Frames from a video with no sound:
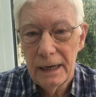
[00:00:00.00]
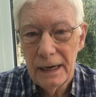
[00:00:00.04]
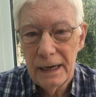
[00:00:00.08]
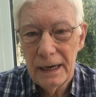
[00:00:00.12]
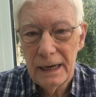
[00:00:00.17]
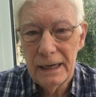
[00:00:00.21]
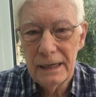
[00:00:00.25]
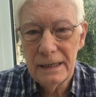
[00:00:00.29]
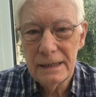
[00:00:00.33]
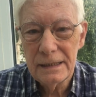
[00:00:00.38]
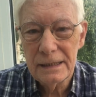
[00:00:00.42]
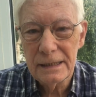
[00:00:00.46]

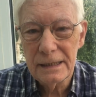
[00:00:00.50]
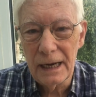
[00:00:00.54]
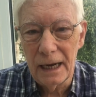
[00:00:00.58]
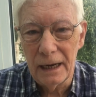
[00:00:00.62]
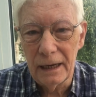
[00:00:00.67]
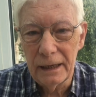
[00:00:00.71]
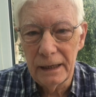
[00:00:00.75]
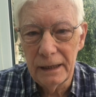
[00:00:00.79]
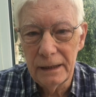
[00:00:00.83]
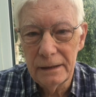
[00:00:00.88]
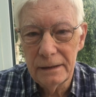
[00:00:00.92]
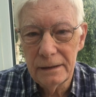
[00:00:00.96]

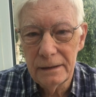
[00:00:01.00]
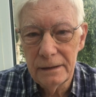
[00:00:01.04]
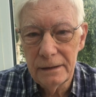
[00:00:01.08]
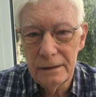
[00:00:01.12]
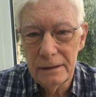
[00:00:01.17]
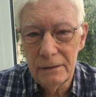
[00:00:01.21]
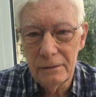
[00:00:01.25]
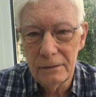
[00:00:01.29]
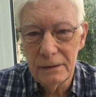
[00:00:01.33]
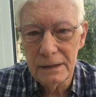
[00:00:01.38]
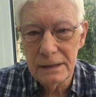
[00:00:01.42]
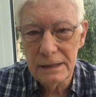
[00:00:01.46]
inside,
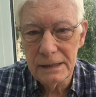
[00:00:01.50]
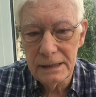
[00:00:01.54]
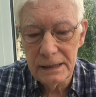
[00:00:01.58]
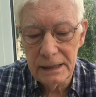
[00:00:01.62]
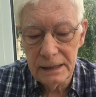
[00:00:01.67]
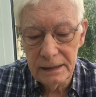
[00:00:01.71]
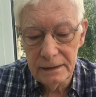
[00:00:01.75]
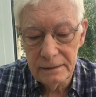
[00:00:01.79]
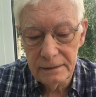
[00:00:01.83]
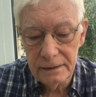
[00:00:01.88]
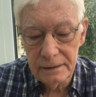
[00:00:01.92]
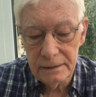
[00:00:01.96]
you can
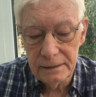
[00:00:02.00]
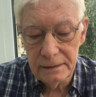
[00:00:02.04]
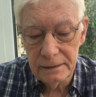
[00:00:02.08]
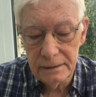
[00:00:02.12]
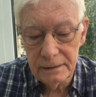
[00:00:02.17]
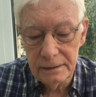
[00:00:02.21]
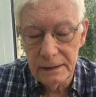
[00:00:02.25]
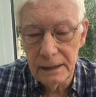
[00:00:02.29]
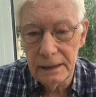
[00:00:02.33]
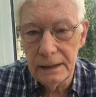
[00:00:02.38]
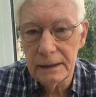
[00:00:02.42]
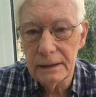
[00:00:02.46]
see
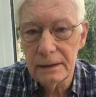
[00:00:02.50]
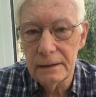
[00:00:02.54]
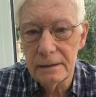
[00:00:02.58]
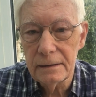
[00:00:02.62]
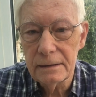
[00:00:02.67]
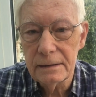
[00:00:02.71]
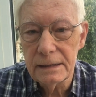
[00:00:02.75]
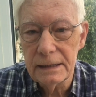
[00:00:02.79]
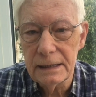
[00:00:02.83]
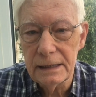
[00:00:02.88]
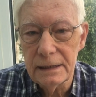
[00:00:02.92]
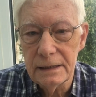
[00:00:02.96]
the little
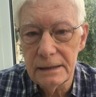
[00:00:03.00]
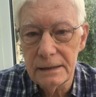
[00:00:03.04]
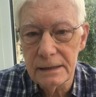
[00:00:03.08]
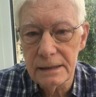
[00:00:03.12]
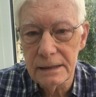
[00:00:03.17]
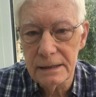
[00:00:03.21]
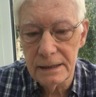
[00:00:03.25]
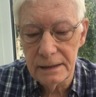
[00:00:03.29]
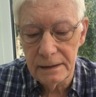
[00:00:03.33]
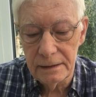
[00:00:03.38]
seeds,